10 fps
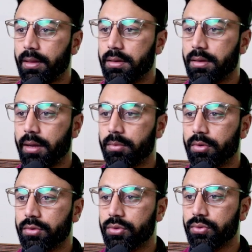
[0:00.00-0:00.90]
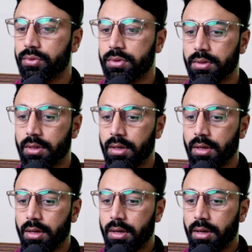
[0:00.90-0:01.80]
I'm going to use,
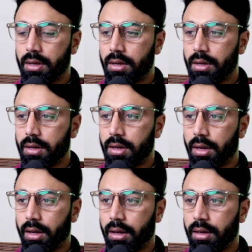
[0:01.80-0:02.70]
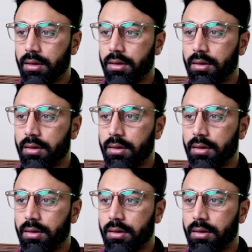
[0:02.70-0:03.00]
and